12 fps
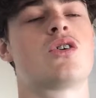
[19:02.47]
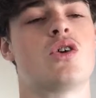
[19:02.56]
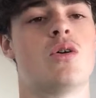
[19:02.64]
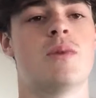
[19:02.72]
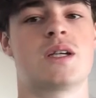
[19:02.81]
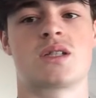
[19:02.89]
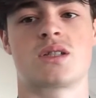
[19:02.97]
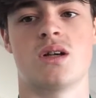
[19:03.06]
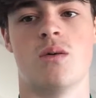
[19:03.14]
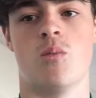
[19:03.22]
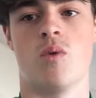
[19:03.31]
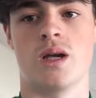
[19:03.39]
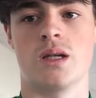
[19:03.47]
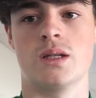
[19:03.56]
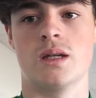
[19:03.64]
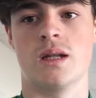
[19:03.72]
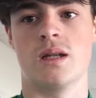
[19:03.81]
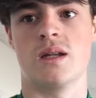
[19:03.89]
got to make a certain weight
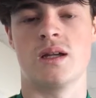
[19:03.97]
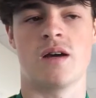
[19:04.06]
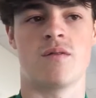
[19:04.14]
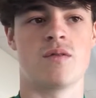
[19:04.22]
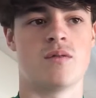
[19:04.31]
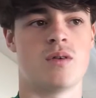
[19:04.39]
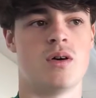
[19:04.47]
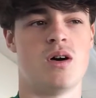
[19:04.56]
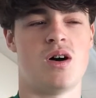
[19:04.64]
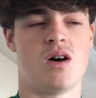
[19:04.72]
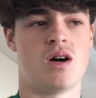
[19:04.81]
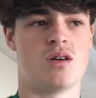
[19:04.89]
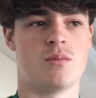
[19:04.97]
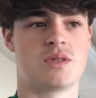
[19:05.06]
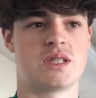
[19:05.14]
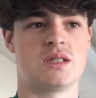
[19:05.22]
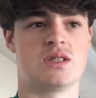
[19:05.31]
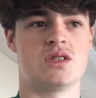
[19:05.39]
and then they have a higher
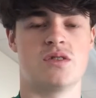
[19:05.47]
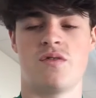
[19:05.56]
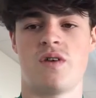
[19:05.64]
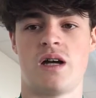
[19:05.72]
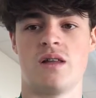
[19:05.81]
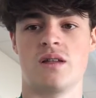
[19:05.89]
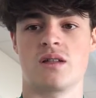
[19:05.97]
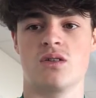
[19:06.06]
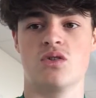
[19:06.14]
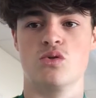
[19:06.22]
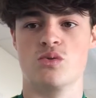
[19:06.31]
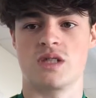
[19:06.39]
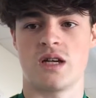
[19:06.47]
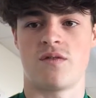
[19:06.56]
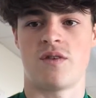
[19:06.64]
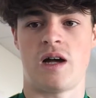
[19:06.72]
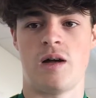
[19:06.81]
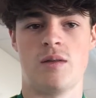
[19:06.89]
percentage of fat, they can lose that
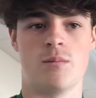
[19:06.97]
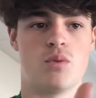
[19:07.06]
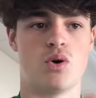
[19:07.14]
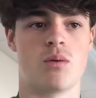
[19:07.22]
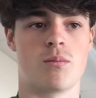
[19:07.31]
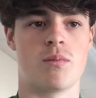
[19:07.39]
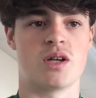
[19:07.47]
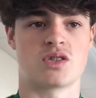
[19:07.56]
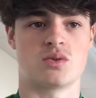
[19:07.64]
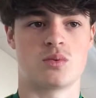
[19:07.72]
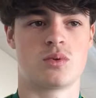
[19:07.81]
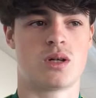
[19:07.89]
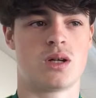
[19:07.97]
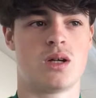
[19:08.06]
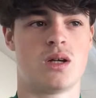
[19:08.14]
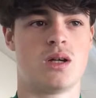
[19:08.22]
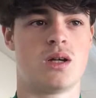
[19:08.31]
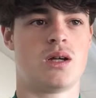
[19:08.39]
fat and then put on muscle.
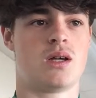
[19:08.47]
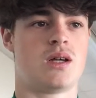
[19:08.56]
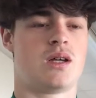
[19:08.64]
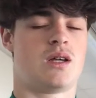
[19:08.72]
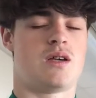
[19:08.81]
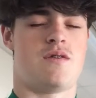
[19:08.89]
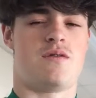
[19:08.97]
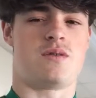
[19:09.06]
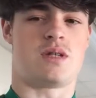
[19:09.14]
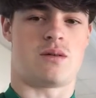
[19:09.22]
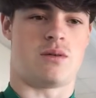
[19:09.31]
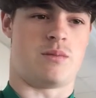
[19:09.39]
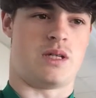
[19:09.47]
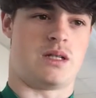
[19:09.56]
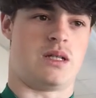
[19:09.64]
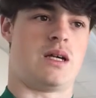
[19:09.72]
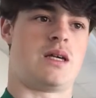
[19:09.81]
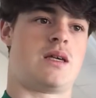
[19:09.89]
If you get what I
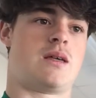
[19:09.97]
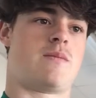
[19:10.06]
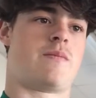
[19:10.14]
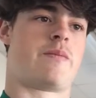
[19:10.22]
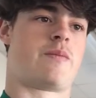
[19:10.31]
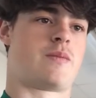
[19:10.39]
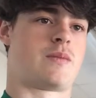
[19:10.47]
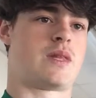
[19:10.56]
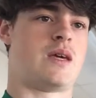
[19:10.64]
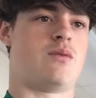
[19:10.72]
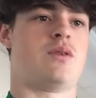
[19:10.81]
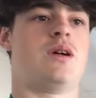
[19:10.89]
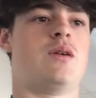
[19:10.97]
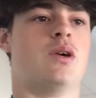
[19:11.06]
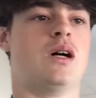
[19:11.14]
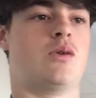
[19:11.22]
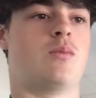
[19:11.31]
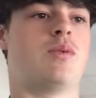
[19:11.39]
mean, like it
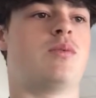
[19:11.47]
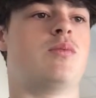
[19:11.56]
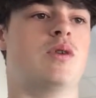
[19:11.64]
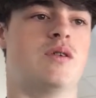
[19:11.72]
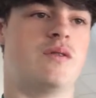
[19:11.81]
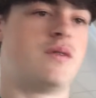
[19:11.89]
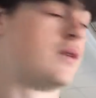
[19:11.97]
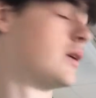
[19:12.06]
will help with